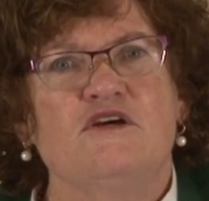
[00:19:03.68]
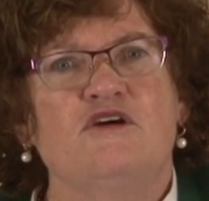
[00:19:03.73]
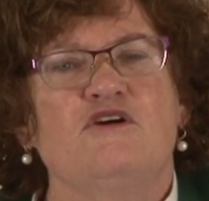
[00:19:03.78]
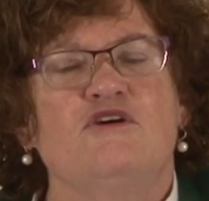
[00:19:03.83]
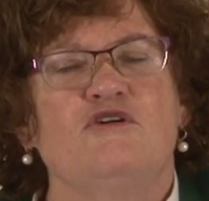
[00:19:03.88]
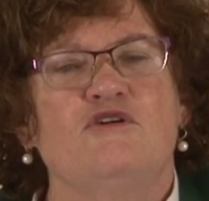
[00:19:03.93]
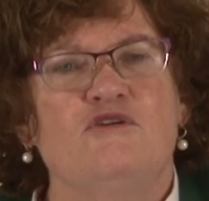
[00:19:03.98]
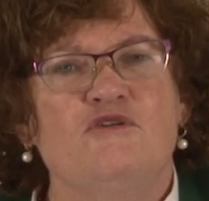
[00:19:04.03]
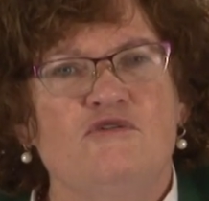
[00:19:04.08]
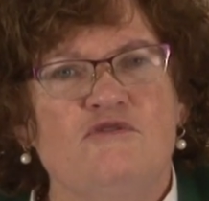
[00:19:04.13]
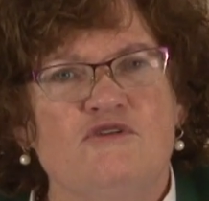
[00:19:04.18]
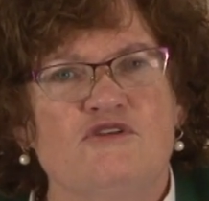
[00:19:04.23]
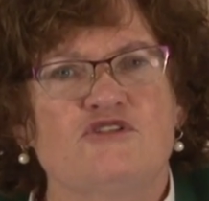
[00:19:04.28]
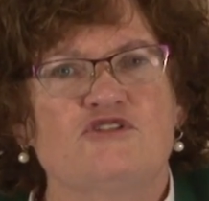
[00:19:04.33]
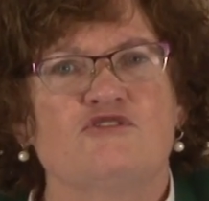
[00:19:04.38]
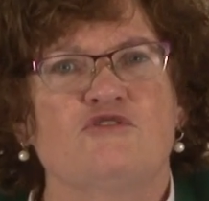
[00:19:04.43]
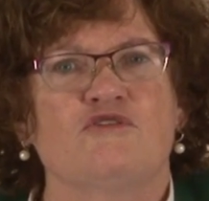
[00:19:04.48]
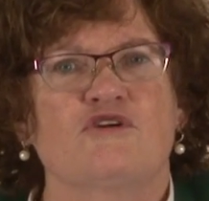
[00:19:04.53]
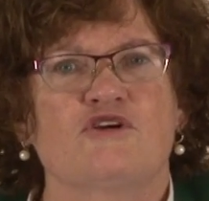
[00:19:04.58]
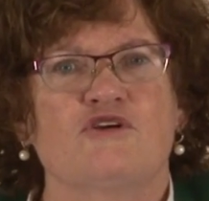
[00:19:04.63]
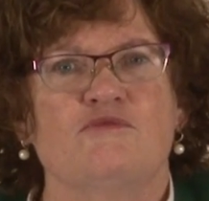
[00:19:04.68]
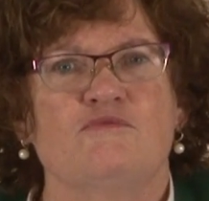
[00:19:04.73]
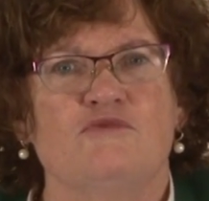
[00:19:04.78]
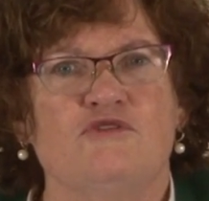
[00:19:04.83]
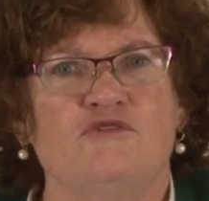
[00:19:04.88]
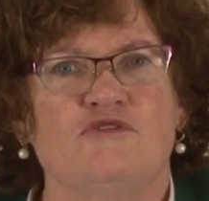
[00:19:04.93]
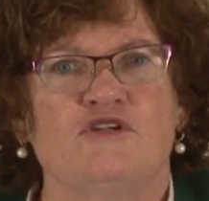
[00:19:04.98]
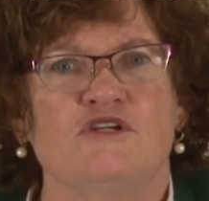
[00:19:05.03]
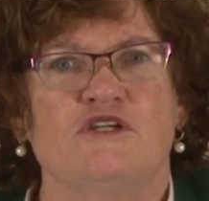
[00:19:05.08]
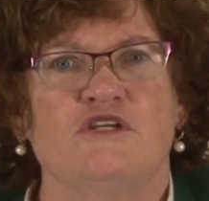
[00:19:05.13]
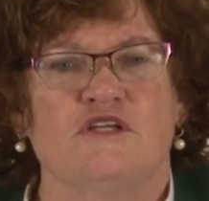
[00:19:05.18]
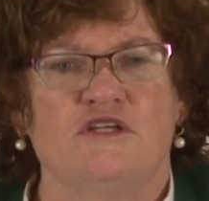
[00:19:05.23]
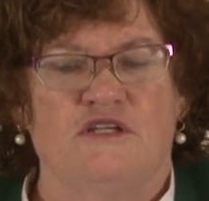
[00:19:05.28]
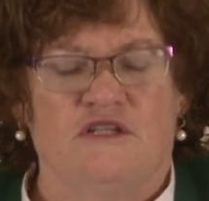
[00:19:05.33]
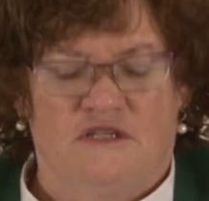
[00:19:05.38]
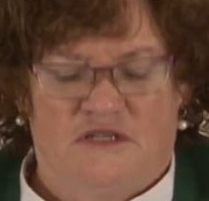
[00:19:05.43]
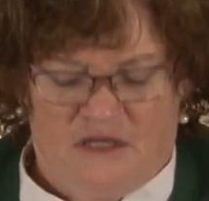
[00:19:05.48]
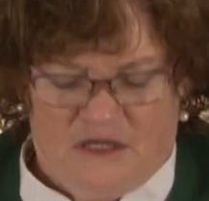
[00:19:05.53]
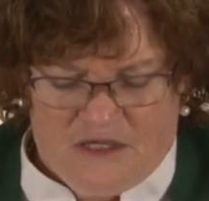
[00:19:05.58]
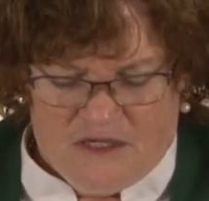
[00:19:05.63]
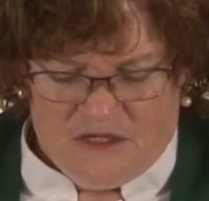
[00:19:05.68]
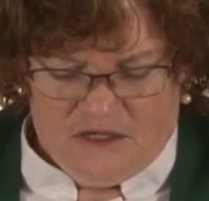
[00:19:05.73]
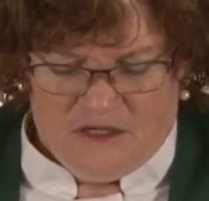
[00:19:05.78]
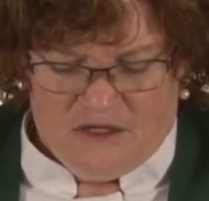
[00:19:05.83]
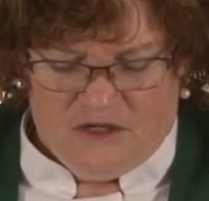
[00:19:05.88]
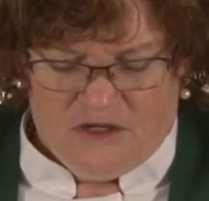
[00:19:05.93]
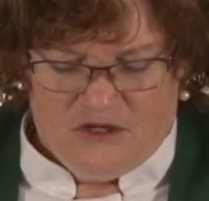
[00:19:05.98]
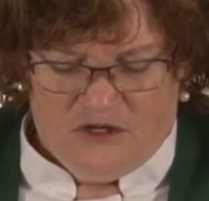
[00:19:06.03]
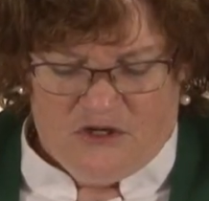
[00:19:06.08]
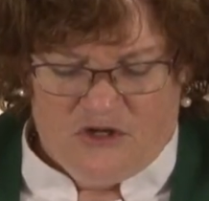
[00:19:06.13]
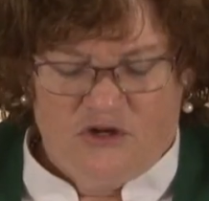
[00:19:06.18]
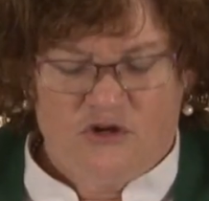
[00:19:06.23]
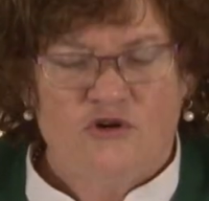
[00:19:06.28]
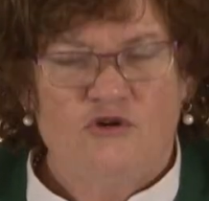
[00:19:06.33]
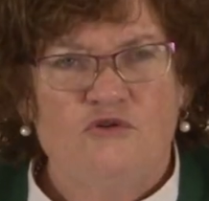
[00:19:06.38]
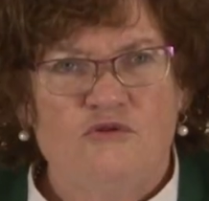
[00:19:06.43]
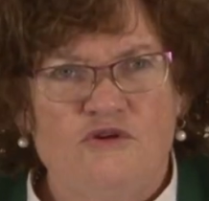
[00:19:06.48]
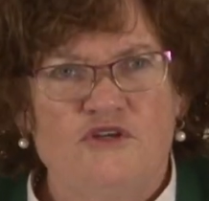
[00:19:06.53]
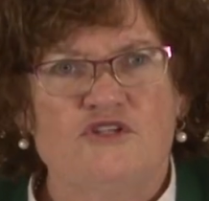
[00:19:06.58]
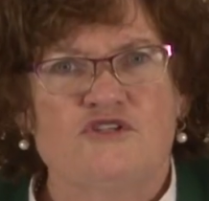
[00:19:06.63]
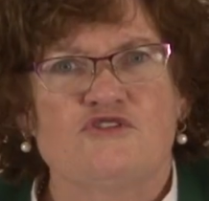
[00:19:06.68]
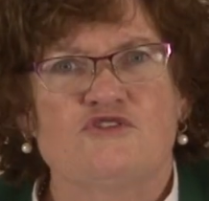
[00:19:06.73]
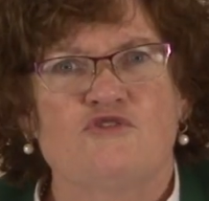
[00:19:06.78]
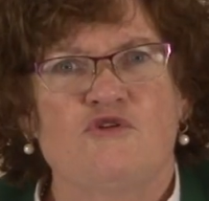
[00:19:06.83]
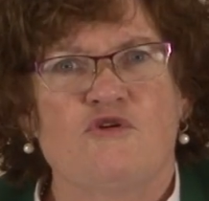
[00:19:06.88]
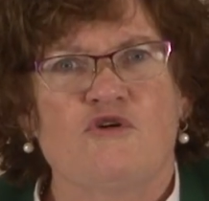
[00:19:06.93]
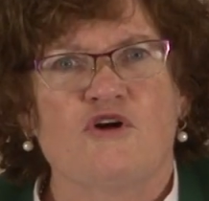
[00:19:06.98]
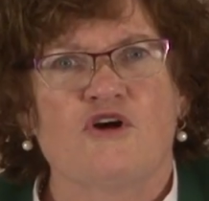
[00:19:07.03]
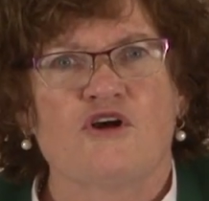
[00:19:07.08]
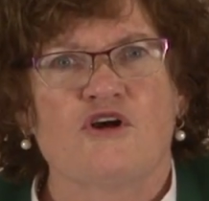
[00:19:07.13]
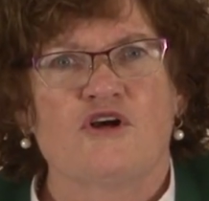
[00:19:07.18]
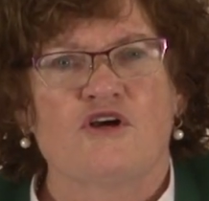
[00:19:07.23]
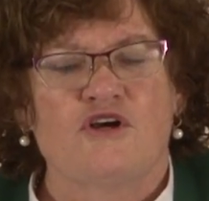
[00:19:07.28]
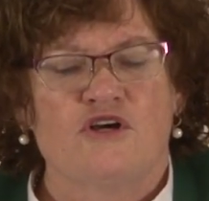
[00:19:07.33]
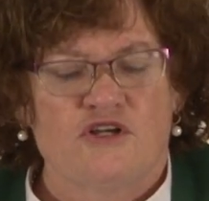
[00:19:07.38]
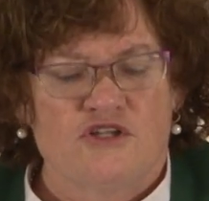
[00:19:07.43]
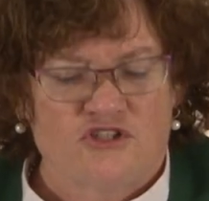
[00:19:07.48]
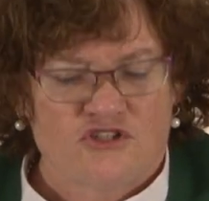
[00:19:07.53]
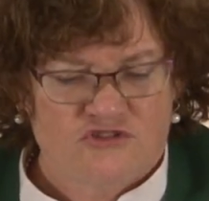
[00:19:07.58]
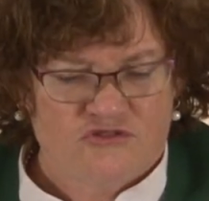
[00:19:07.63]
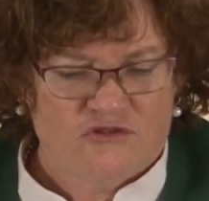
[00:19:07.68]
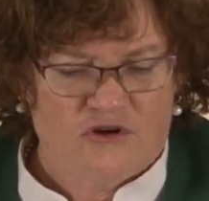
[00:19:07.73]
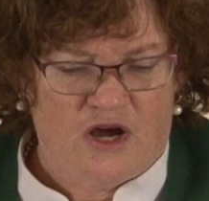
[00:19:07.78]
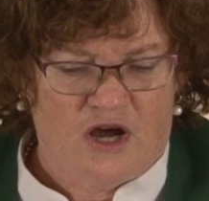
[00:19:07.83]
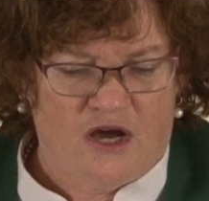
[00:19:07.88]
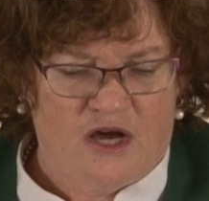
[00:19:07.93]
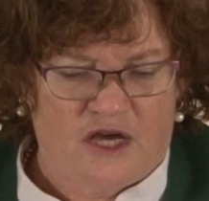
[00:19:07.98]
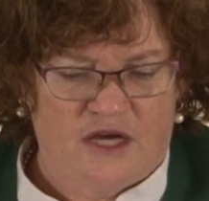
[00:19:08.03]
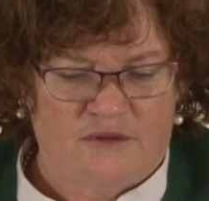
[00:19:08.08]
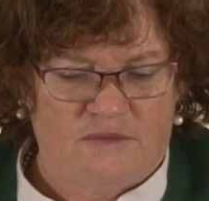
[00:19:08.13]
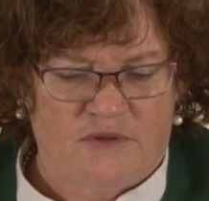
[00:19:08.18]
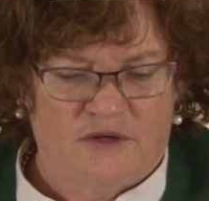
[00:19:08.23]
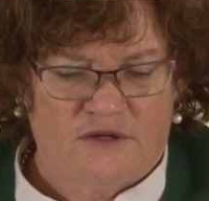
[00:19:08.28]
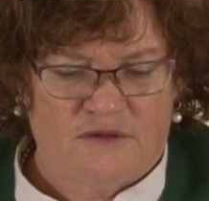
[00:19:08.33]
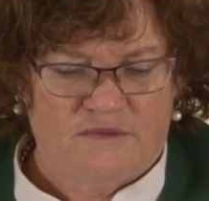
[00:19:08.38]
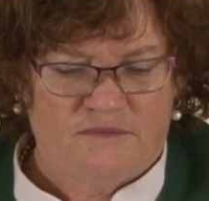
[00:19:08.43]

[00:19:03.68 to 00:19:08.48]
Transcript: Who is your community? Who is your tribe?